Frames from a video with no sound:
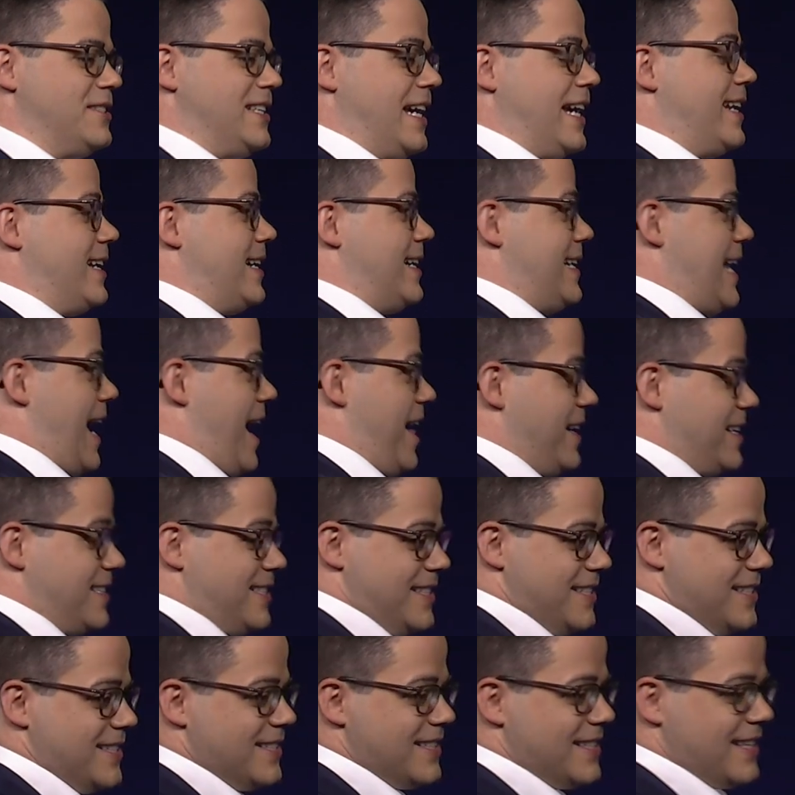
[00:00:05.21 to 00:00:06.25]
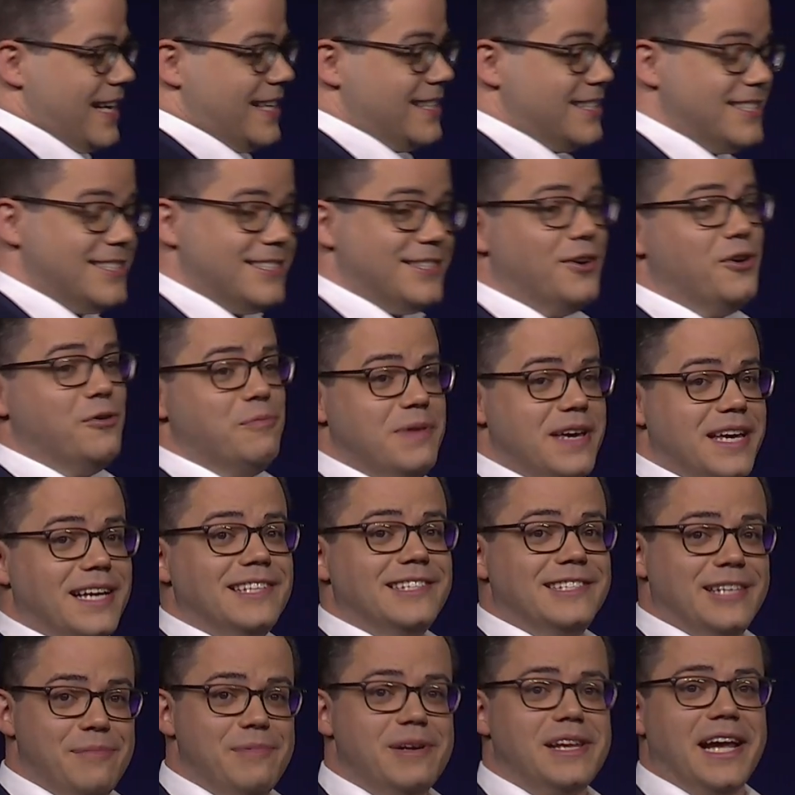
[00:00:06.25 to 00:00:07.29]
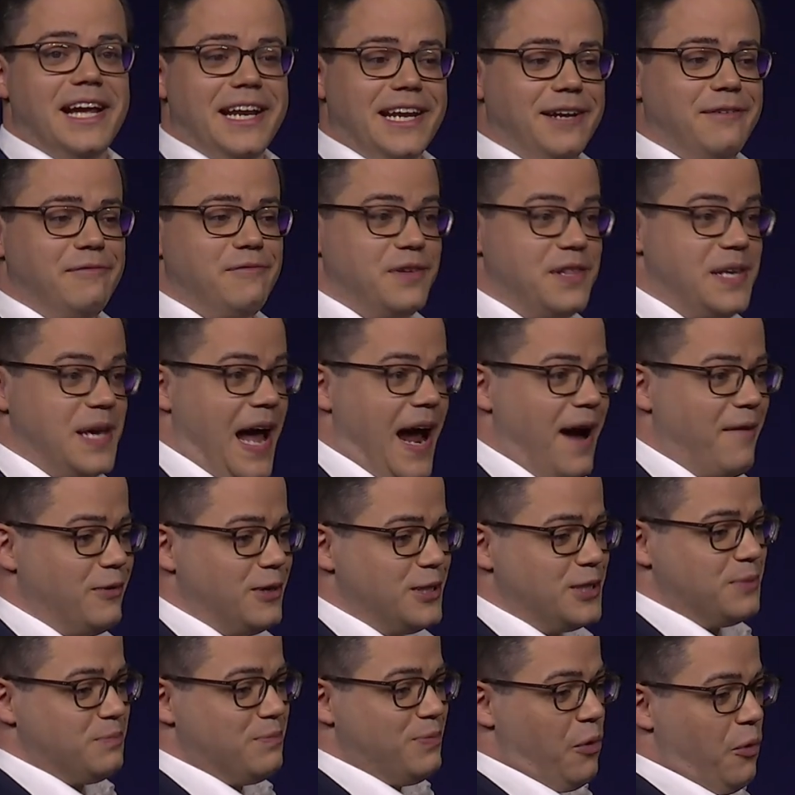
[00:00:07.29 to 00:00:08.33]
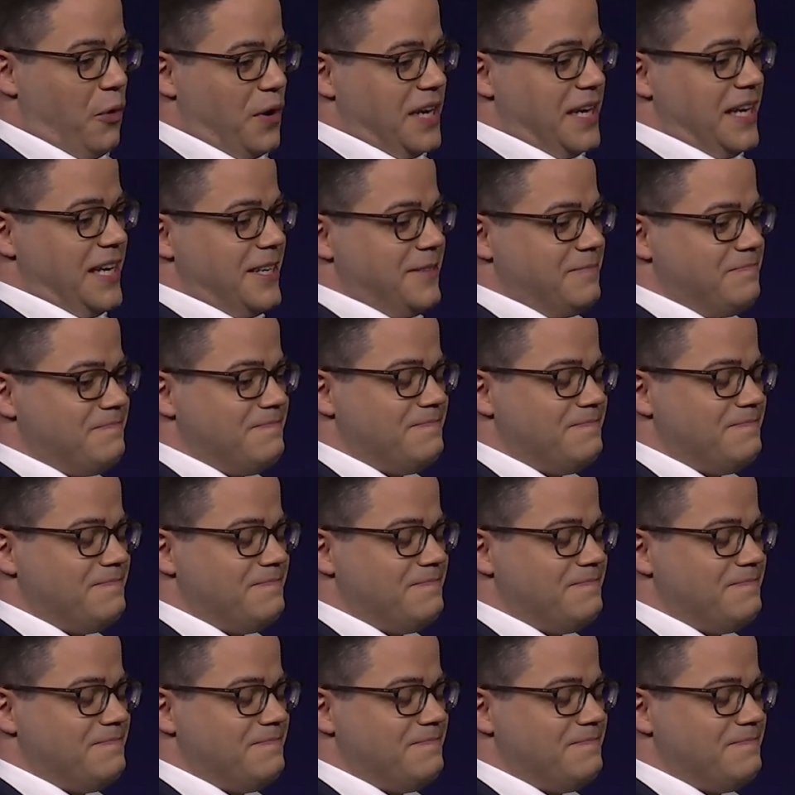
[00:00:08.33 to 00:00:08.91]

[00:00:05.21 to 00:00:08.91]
data analysis can still be intimidating for the average employee.